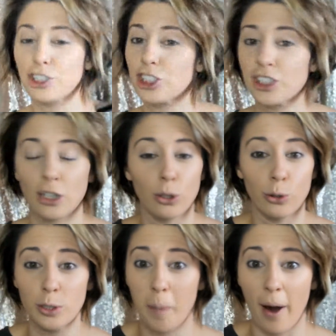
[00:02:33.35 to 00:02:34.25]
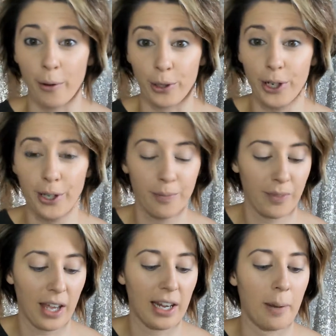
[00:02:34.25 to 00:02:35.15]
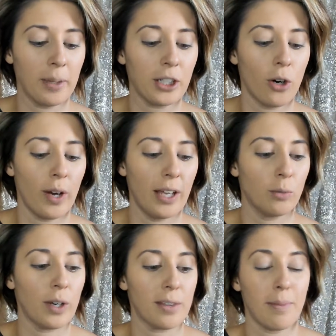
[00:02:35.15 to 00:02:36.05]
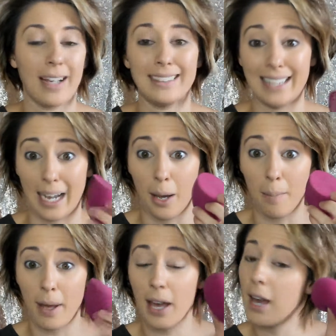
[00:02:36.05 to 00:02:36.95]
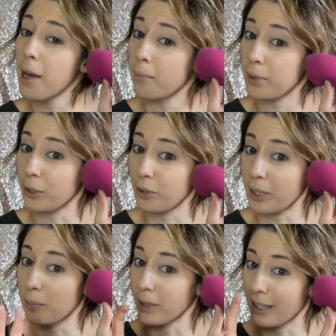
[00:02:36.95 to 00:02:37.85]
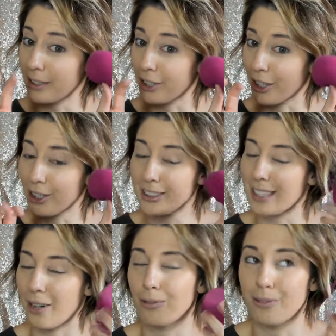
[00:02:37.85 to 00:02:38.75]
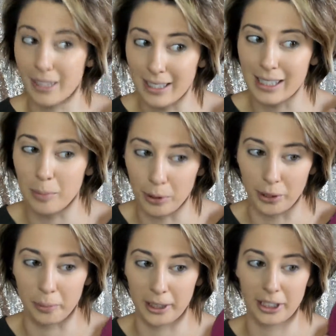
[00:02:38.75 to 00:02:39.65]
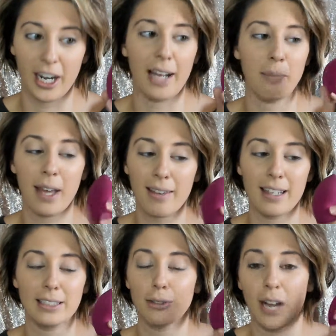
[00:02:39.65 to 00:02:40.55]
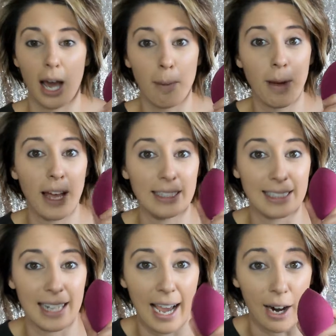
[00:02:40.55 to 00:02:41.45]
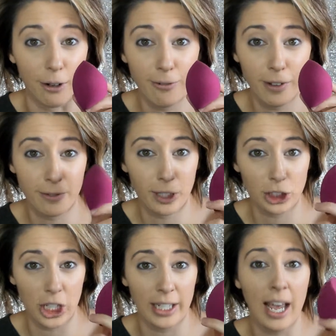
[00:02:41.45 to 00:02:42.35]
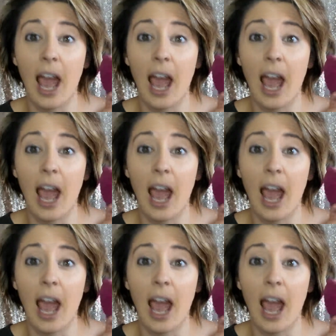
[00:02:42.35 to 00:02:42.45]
just a loose powder, and I'm going to go in with my damp beauty blender. It's not really a beauty blender. I picked this one up. It's an e.l.f. version.